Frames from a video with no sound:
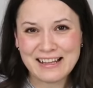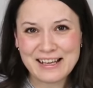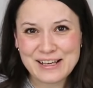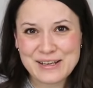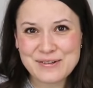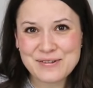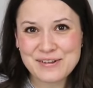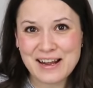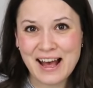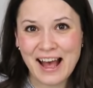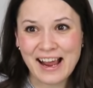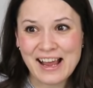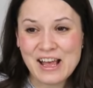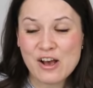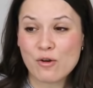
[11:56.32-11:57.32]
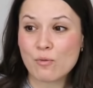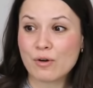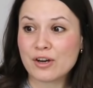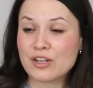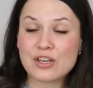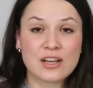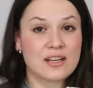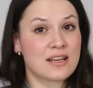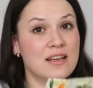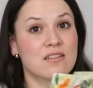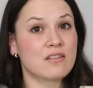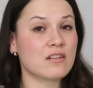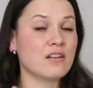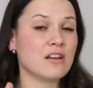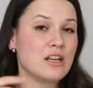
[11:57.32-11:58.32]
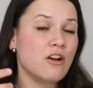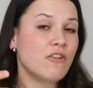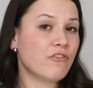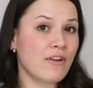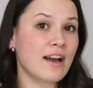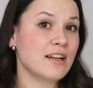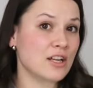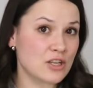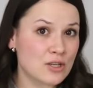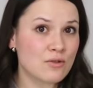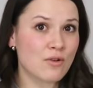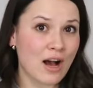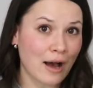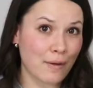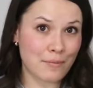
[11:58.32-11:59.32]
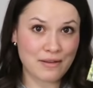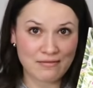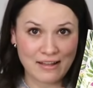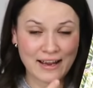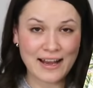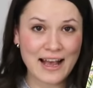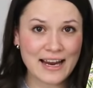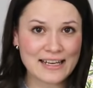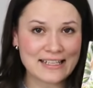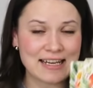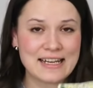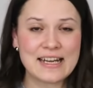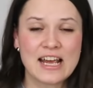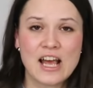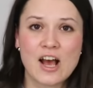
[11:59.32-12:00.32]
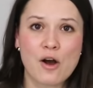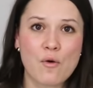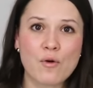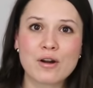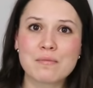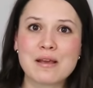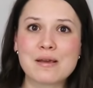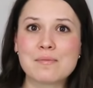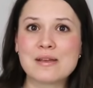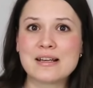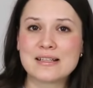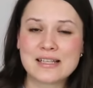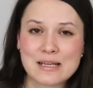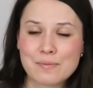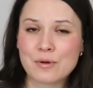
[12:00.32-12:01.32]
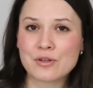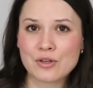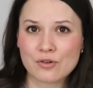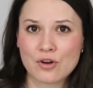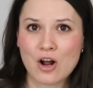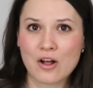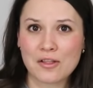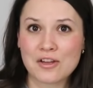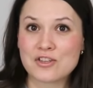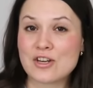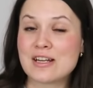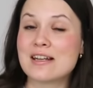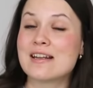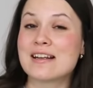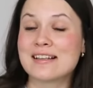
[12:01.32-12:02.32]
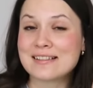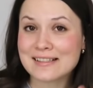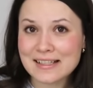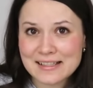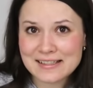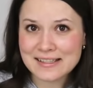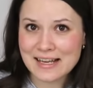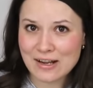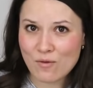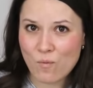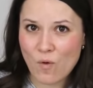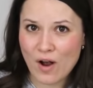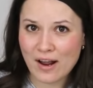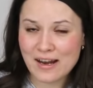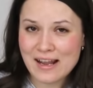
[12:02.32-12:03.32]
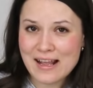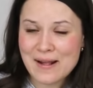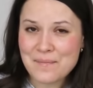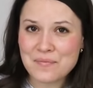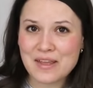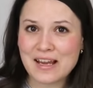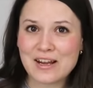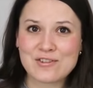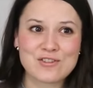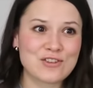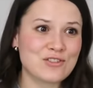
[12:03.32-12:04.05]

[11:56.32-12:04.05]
like you and I, where you can either, you know, find a new hobby like I did, or maybe deepen your knowledge in an existing one and